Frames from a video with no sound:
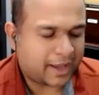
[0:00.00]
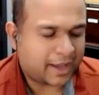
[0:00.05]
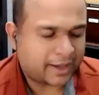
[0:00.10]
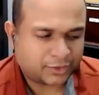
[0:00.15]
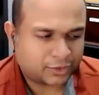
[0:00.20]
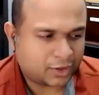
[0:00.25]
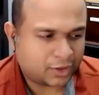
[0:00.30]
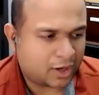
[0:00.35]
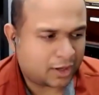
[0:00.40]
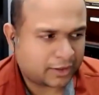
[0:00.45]

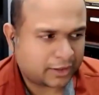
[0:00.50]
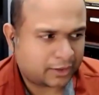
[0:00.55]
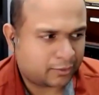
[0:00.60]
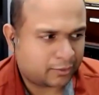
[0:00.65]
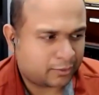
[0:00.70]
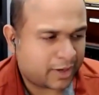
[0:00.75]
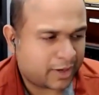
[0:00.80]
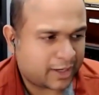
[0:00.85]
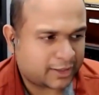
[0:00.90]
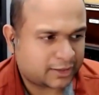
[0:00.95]
you're talking, it
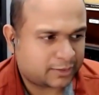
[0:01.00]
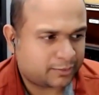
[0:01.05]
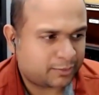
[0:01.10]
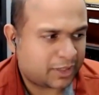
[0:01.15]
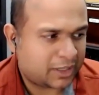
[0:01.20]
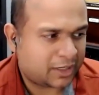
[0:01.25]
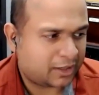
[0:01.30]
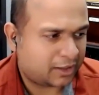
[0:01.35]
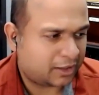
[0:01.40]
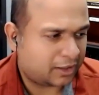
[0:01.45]
reminds
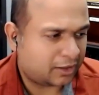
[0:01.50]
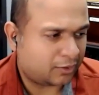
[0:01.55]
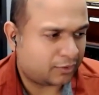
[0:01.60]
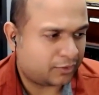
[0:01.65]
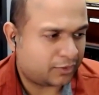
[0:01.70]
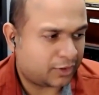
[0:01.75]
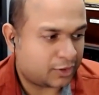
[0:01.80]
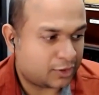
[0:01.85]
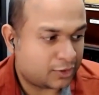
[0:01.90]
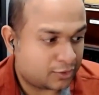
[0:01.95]
me,
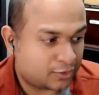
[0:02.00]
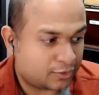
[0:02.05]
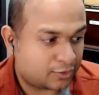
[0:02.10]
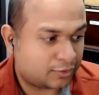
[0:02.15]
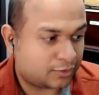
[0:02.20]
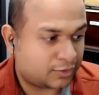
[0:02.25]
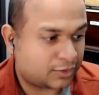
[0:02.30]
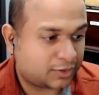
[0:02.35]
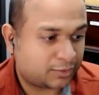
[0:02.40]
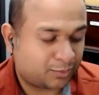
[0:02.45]
in the
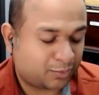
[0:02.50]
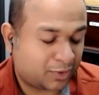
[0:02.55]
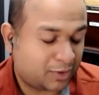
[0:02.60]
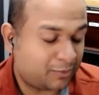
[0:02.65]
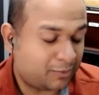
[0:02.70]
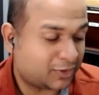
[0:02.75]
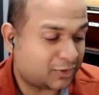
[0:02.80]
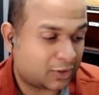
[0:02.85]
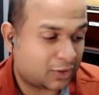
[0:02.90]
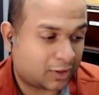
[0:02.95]
news, pretty
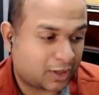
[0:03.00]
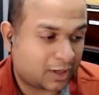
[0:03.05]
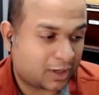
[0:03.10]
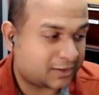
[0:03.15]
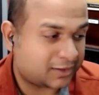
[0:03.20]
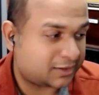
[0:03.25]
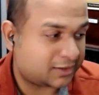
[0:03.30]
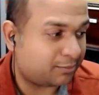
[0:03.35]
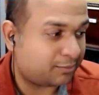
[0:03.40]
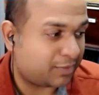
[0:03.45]
much on a
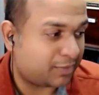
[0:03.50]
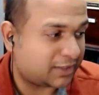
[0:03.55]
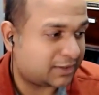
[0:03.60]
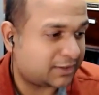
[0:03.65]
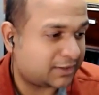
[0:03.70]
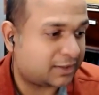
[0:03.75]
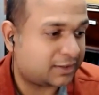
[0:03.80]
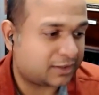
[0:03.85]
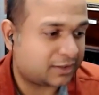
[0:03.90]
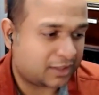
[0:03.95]
constant
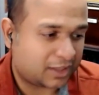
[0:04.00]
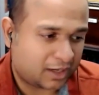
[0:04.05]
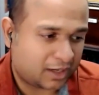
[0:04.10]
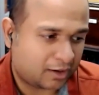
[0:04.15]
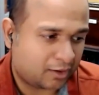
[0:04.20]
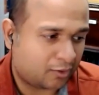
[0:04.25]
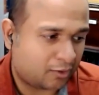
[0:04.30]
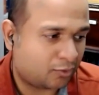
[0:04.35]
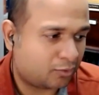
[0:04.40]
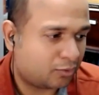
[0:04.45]
basis
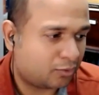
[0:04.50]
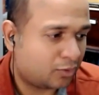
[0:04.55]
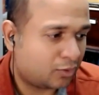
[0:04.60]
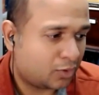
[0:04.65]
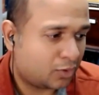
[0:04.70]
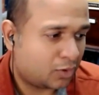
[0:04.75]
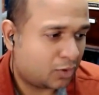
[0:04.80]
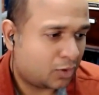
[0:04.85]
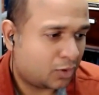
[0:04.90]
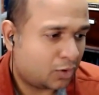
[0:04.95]
now,
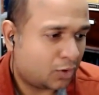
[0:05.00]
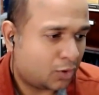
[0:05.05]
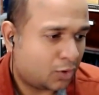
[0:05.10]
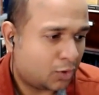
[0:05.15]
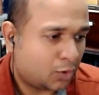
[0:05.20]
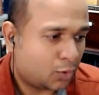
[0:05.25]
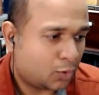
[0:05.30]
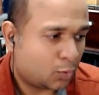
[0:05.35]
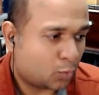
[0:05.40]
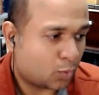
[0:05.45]

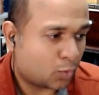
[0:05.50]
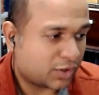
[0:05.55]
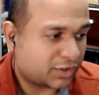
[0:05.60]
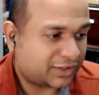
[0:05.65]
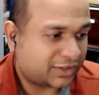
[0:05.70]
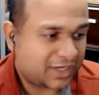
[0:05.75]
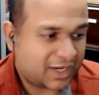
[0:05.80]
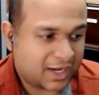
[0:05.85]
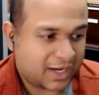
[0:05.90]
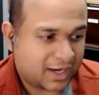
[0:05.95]
we're
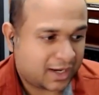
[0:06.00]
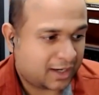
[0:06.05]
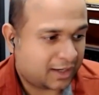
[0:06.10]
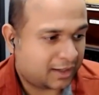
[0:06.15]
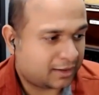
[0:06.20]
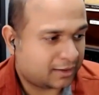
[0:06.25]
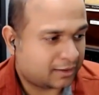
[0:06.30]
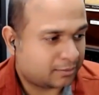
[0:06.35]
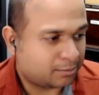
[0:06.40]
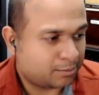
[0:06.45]

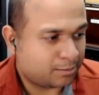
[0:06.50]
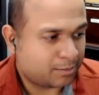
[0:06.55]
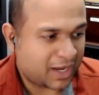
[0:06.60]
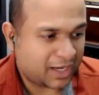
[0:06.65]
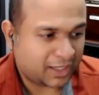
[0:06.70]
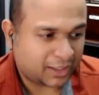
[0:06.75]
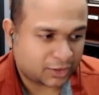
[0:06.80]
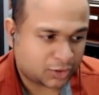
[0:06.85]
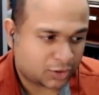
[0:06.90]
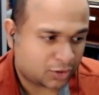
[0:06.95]
seeing
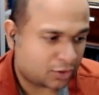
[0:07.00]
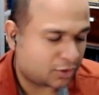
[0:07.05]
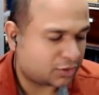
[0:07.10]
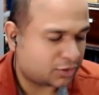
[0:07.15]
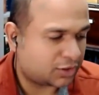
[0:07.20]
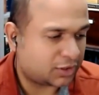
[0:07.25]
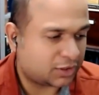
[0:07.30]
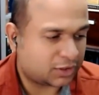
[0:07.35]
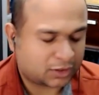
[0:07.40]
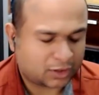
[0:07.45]
mega
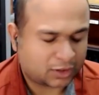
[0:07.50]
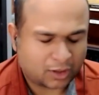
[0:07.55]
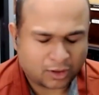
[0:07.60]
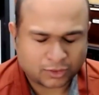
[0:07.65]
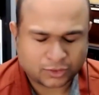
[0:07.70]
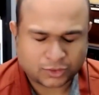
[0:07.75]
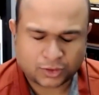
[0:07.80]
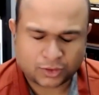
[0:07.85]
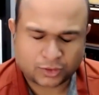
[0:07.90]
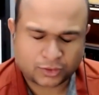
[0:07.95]
churches,
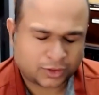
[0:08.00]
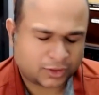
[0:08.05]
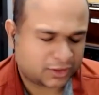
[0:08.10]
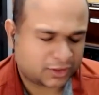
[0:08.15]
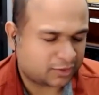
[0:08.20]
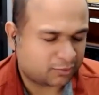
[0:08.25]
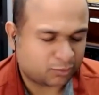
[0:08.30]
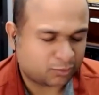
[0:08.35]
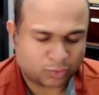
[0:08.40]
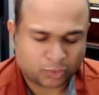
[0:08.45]
large
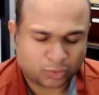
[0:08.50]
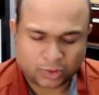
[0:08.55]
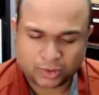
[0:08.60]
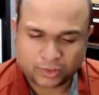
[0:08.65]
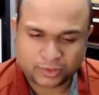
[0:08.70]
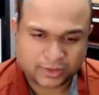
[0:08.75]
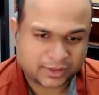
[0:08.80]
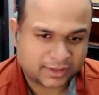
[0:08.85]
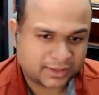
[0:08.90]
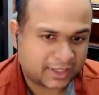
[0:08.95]
churches
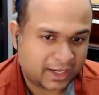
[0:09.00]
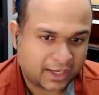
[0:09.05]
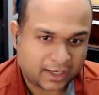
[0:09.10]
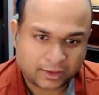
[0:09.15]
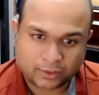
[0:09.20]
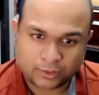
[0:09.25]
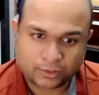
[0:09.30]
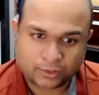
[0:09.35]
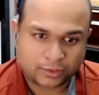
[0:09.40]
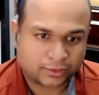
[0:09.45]
embroiled in
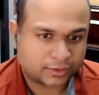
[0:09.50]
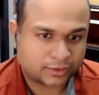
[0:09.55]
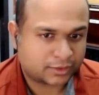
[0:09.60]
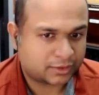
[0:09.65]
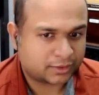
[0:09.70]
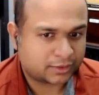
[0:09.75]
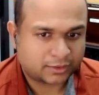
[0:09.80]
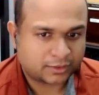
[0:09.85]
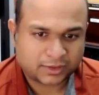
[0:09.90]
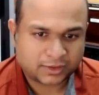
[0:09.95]

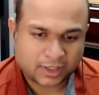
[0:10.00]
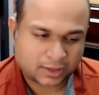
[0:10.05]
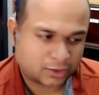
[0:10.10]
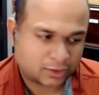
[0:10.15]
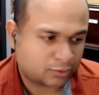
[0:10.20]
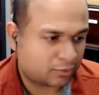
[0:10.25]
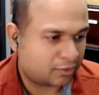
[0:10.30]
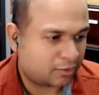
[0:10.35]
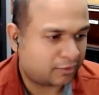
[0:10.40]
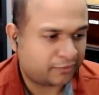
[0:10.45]
scandals,
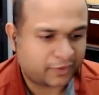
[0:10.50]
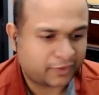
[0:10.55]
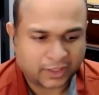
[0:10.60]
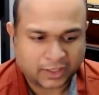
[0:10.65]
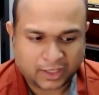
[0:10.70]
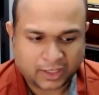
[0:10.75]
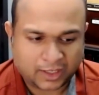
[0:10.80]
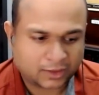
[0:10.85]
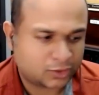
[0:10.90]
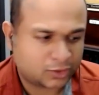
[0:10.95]
sexual,
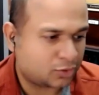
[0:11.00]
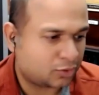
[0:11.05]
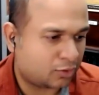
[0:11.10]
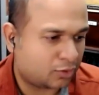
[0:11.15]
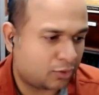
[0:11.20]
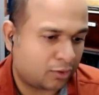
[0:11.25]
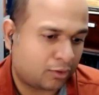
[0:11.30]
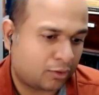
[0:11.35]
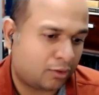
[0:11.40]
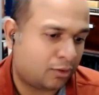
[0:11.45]

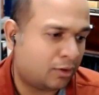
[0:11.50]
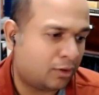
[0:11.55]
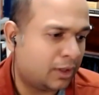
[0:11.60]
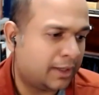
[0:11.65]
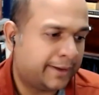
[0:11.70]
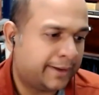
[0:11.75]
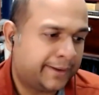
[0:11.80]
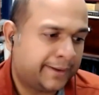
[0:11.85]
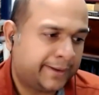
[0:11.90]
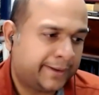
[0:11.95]
financial,
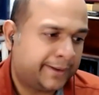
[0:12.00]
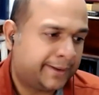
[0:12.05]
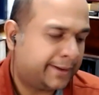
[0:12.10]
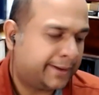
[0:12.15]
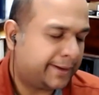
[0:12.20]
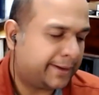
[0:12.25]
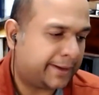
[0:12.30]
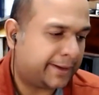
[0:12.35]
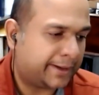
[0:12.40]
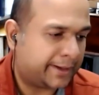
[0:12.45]

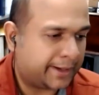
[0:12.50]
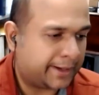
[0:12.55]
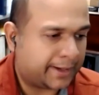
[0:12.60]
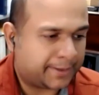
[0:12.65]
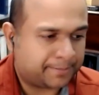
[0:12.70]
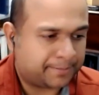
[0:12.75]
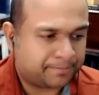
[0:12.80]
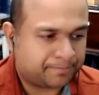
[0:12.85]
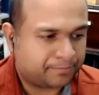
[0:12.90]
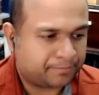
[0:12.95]

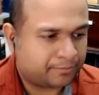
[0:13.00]
um,